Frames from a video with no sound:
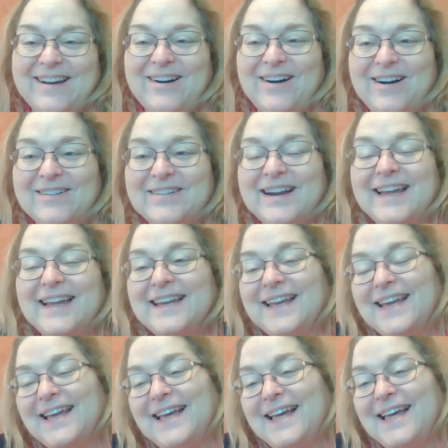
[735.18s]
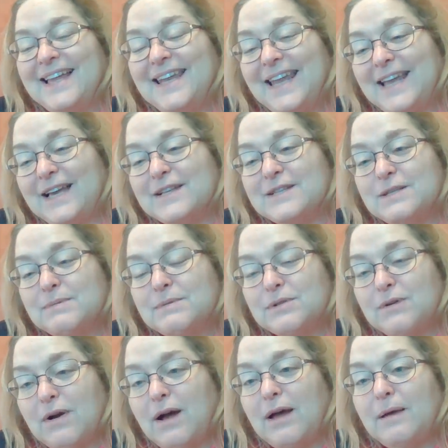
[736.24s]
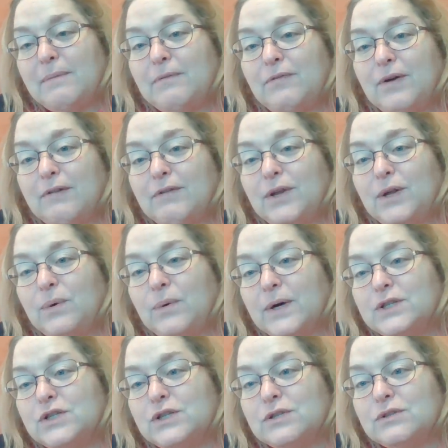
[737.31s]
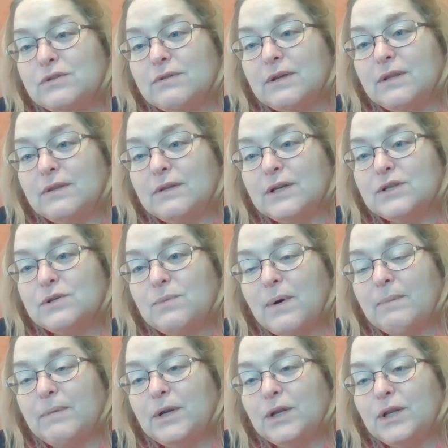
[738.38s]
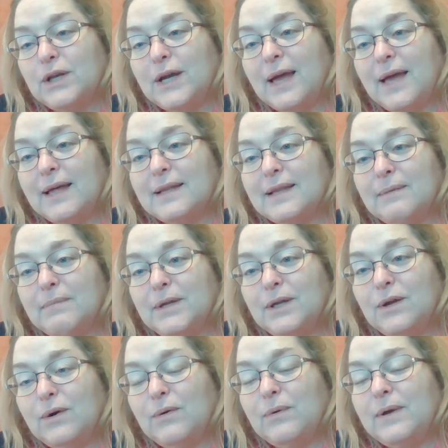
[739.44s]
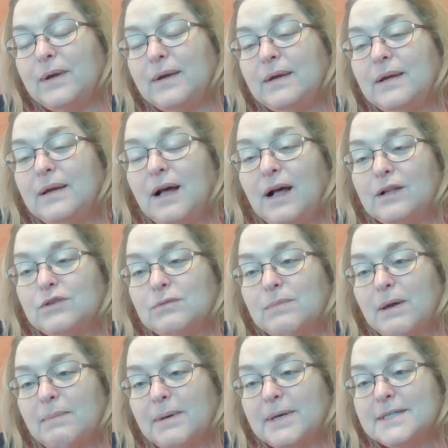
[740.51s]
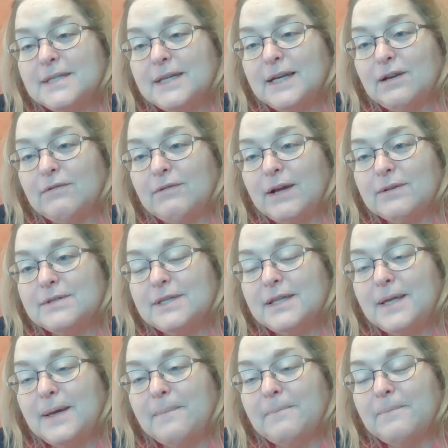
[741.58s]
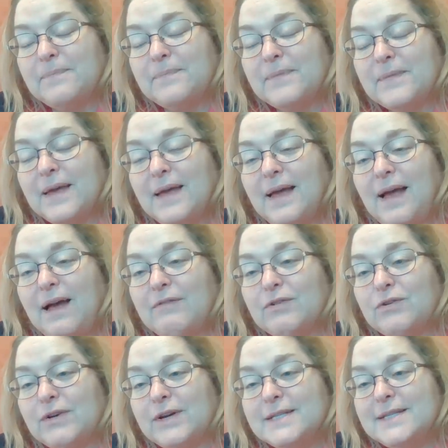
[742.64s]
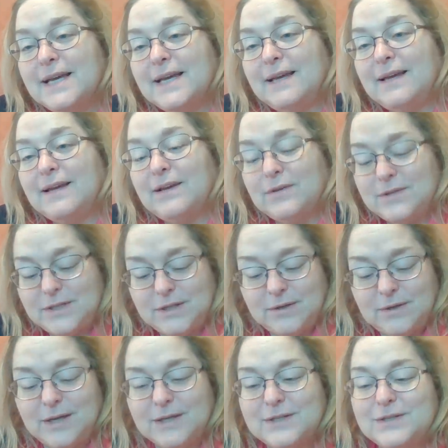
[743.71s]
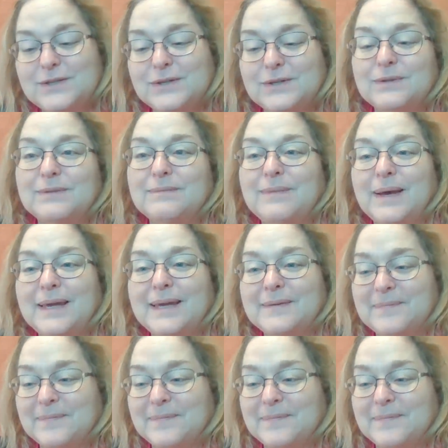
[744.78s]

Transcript: All right. Like and subscribe. If you have any questions or other things you want me to look at, let me know. I'll do my best to get around to them. Have a great day, and I'll see you again soon. Bye.